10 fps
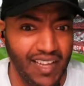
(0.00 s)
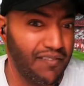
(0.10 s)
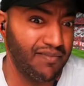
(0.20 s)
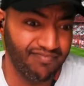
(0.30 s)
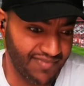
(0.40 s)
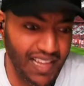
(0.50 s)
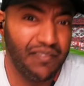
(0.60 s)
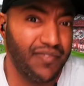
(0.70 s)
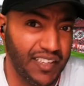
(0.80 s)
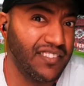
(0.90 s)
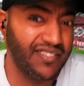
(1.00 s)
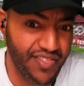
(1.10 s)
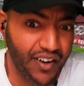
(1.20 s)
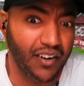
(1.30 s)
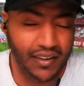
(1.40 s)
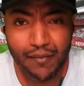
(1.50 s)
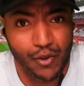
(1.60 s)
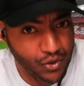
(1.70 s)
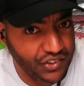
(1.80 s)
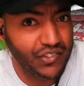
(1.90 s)
third. I
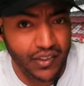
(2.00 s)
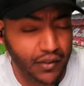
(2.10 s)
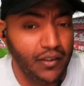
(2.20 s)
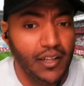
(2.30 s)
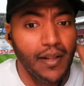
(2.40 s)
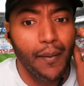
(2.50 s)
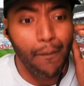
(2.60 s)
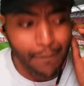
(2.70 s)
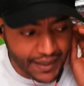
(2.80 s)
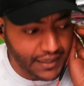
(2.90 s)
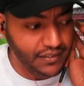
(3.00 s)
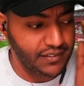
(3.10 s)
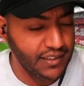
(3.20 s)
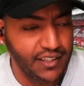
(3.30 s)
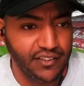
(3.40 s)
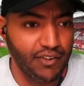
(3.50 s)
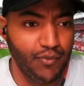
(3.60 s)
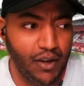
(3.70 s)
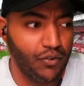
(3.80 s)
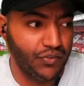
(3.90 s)
mean, you could still make it to
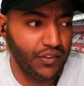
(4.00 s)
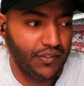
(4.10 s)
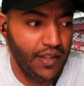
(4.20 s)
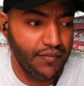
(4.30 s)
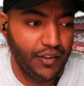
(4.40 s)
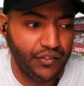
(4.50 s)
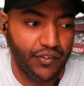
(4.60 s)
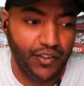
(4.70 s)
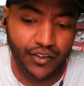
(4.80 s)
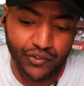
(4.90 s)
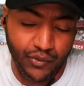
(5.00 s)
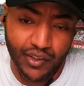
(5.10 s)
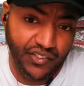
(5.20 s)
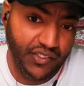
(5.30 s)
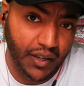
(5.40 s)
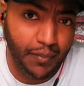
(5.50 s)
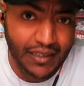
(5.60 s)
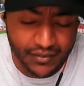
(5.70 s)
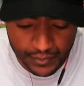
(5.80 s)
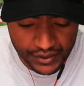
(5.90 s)
round of 16 finishing third. So there's still a
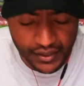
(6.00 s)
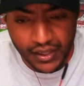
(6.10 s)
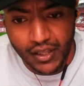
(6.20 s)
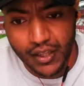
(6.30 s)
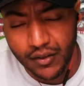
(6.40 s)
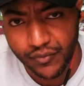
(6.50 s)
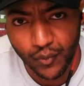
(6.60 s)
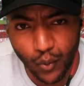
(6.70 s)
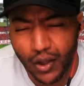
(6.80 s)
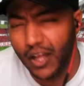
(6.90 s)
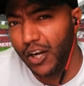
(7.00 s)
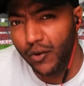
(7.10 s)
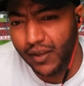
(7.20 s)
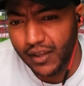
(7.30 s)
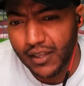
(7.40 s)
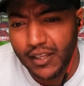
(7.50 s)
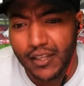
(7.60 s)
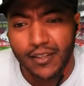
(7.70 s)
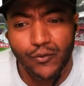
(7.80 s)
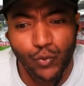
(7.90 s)
possibility for Hungary
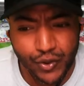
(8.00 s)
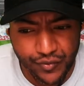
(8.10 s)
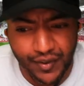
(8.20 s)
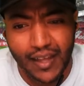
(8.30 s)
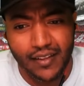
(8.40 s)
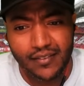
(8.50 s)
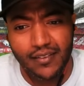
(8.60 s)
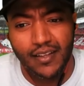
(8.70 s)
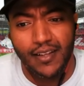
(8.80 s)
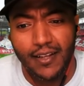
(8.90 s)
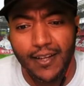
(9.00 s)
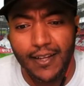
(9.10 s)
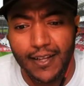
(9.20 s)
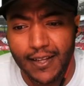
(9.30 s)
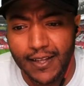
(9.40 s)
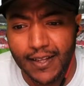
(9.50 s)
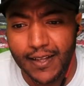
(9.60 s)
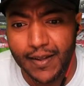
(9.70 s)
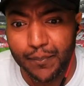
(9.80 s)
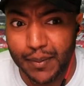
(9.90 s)
to advance.
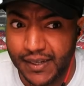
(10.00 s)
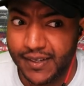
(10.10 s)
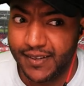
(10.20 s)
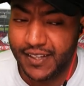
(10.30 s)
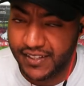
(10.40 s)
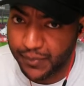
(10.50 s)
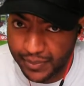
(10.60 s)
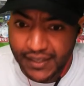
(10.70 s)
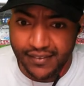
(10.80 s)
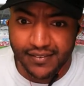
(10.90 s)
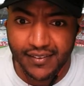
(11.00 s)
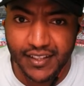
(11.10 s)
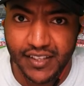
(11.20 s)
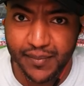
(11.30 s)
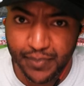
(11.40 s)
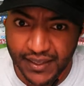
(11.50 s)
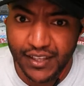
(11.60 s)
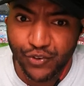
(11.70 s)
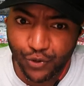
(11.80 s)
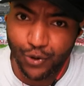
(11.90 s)
But it
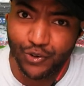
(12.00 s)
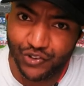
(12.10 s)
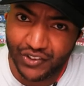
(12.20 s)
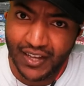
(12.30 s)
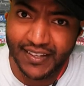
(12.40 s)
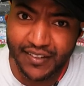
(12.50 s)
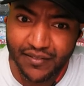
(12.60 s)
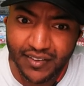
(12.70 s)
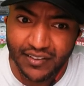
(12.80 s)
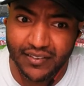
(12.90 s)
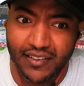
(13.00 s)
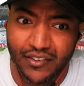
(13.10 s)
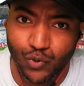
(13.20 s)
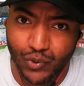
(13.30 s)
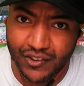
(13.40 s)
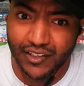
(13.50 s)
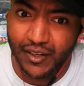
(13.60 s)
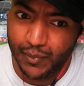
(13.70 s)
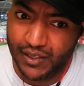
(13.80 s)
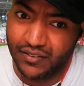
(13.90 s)
depends on Scotland versus
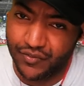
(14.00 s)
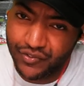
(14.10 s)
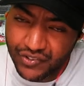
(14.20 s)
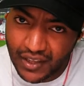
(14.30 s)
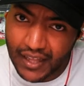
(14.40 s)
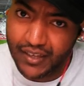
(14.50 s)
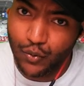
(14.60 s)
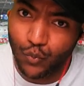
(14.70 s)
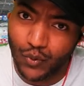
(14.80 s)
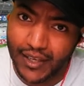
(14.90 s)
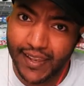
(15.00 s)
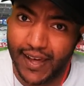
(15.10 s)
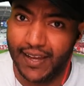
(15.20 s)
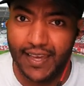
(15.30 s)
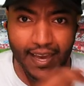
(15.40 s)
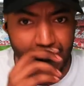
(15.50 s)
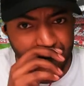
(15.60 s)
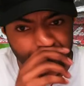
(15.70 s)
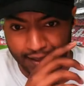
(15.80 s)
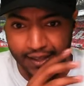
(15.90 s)
Switzerland, because if Scotland win that
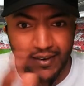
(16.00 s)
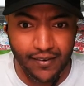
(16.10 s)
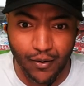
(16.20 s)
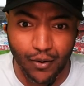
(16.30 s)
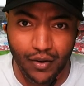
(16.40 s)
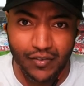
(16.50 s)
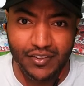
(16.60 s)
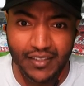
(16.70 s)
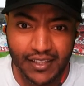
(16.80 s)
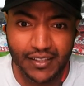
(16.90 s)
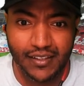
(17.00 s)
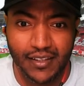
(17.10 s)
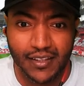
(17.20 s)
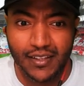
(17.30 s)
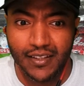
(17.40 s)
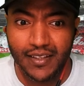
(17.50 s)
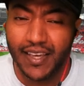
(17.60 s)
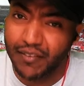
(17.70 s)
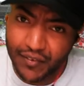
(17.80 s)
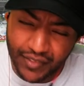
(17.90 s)
game, then all of a sudden,
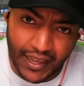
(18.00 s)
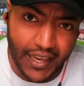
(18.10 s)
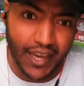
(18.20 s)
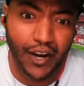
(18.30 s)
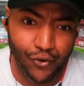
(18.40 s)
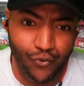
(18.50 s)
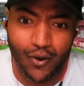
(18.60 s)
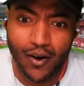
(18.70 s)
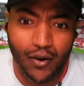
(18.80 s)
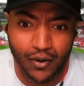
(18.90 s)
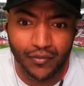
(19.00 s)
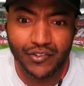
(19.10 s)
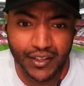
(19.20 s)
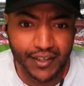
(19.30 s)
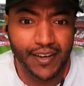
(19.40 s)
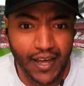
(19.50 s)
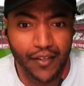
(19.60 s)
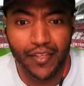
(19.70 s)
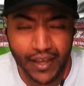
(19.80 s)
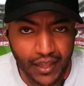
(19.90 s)
even if they get a draw, all of a sudden
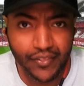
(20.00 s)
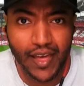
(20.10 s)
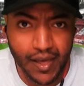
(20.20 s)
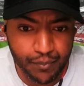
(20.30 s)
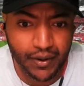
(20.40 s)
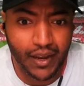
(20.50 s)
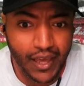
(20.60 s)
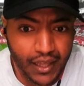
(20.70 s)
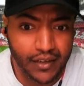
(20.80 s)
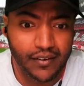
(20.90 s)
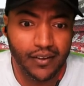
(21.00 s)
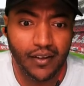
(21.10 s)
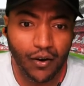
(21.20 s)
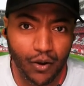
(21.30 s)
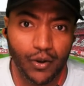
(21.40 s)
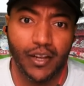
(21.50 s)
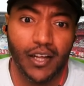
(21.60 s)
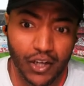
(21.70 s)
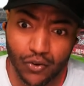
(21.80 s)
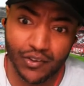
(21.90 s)
now they got the upper hand on
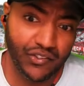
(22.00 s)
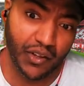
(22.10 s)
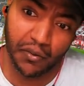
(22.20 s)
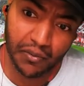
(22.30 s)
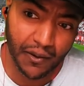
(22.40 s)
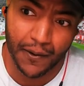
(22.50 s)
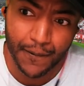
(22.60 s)
Hungary. So